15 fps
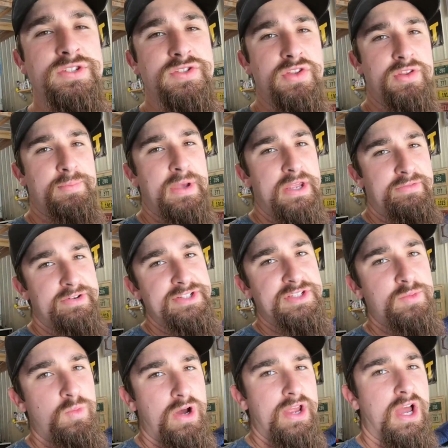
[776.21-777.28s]
So the main
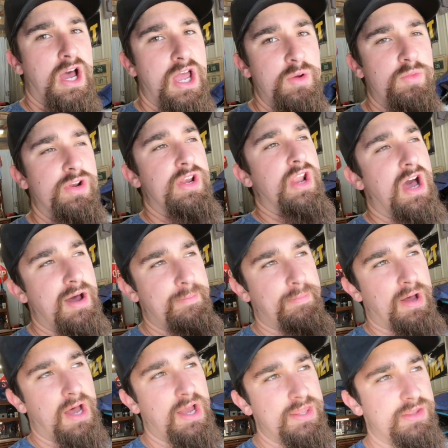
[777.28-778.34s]
reason why I would not
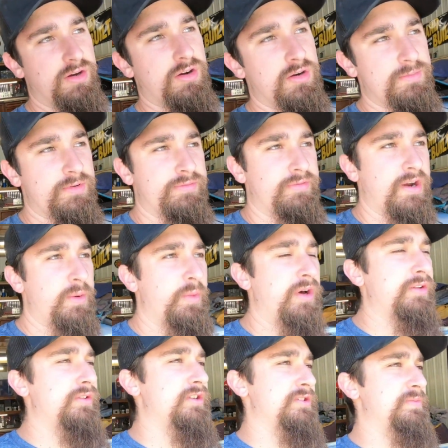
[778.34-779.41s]
buy the Harbor Freight
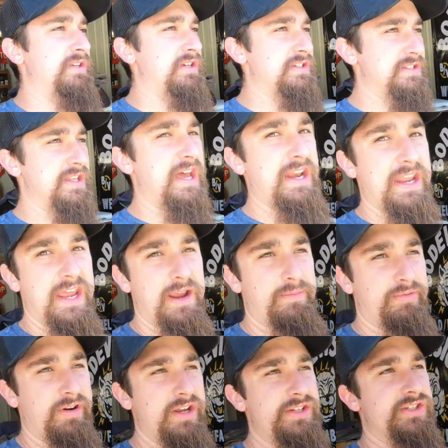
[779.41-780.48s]
Welder is because that
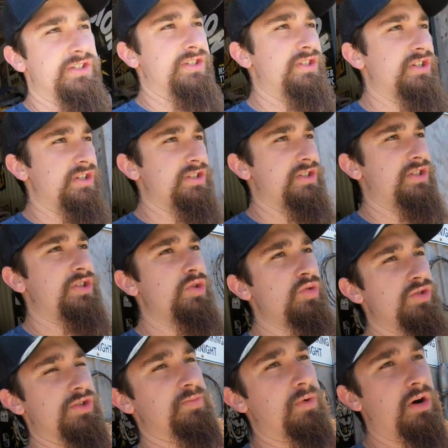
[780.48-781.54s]
amp range is just
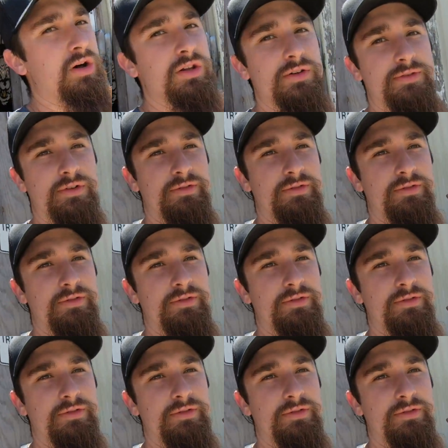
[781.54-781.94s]
too small of a